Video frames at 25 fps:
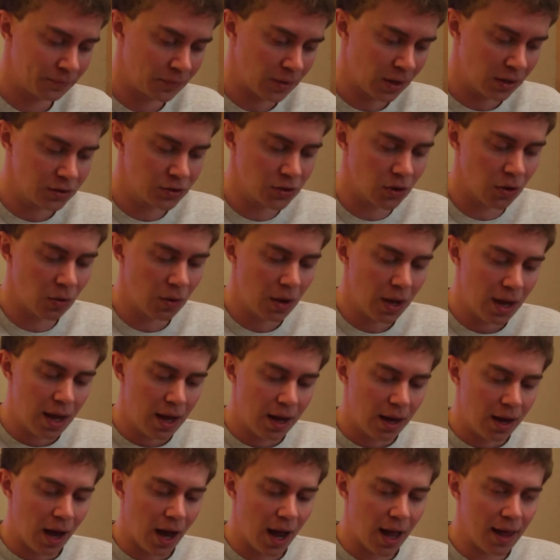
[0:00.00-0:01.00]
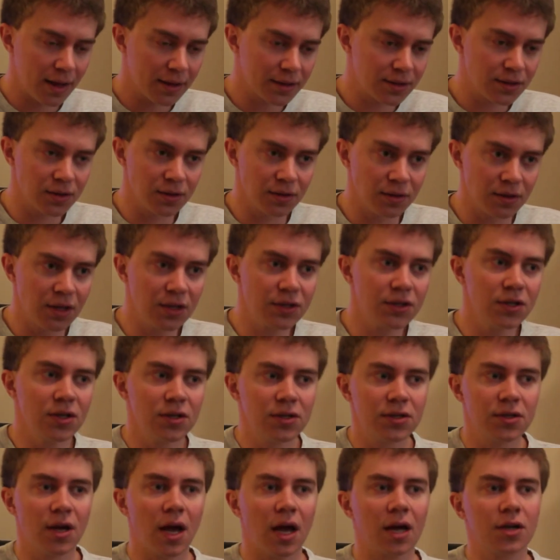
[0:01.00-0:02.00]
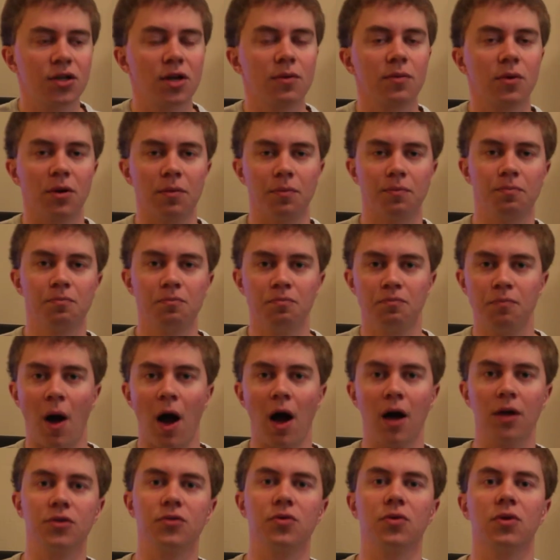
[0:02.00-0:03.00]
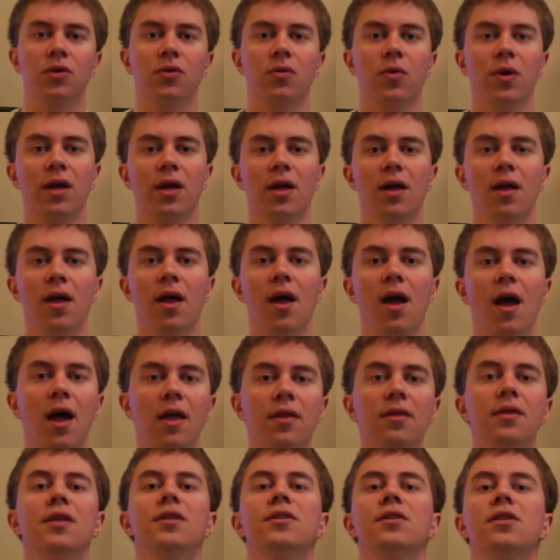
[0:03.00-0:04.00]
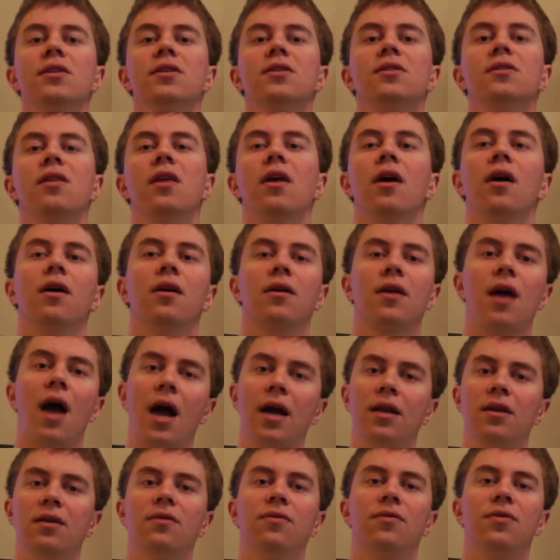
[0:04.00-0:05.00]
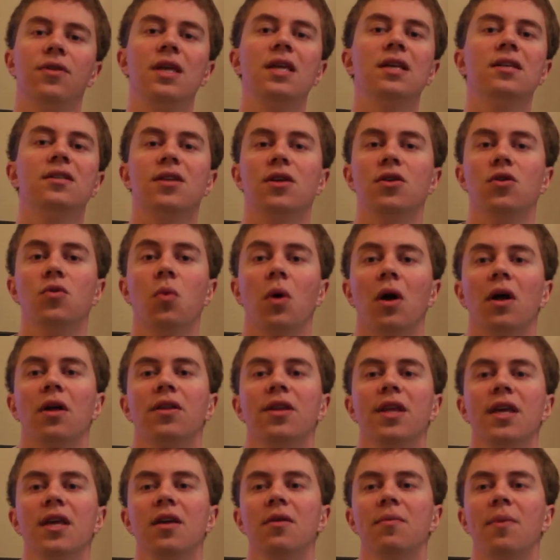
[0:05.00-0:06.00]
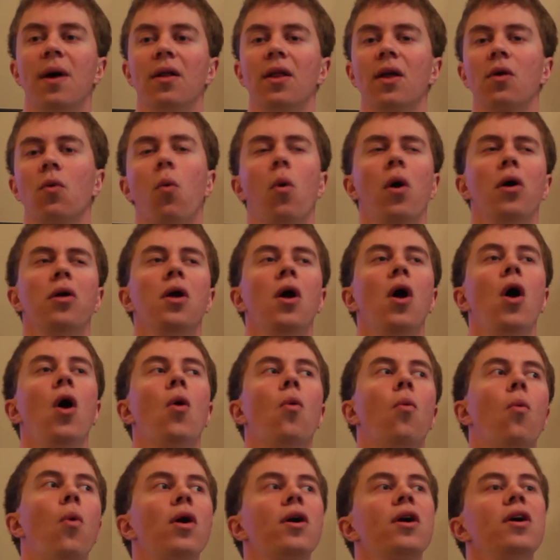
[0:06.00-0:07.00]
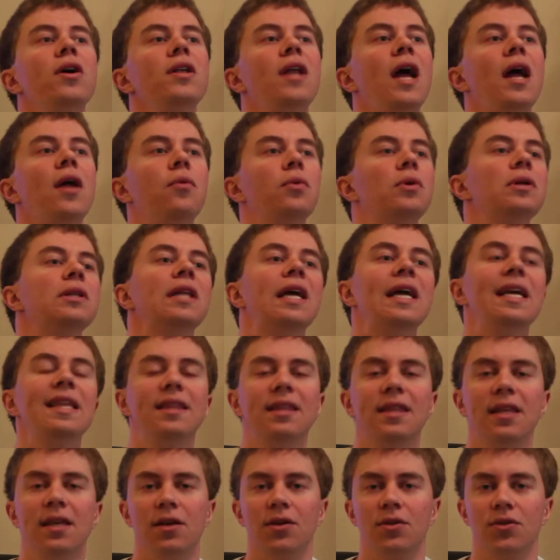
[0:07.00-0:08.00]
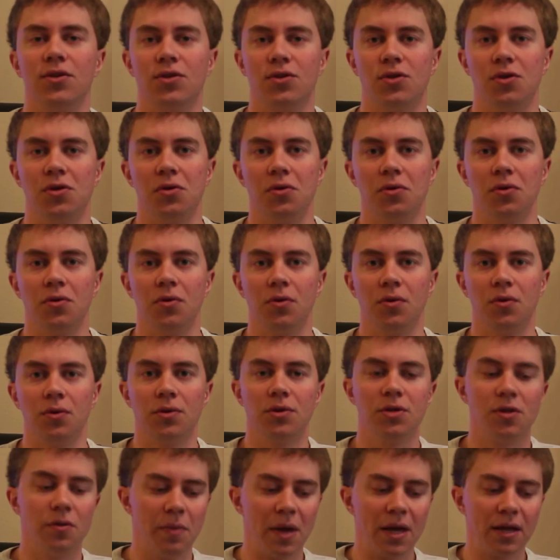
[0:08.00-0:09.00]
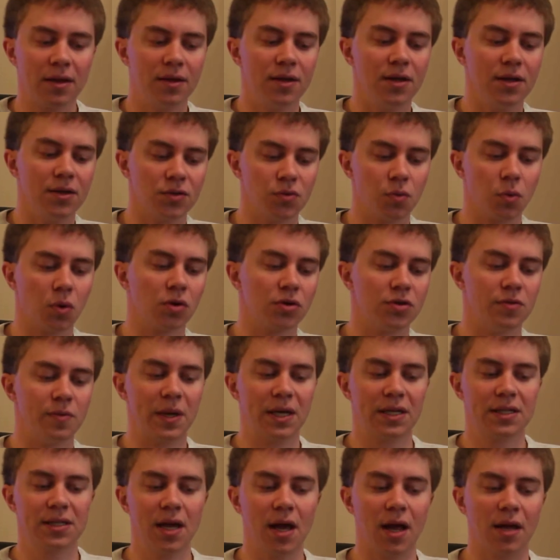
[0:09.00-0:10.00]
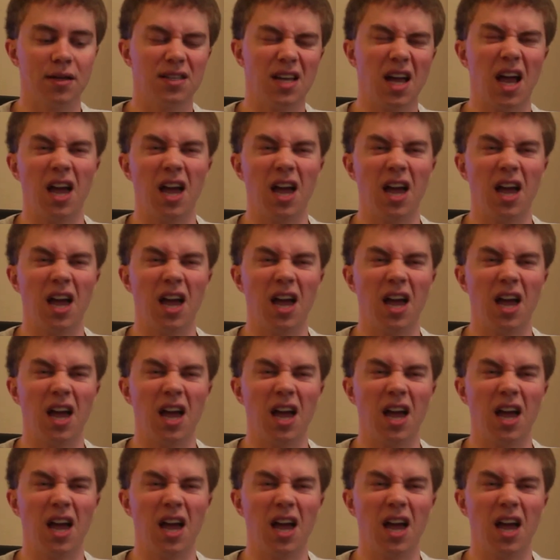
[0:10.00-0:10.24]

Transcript: So this is actually, I'm going to pause real quick. This is the kind of things that you want to think about, like what can I relate things to make these words make sense?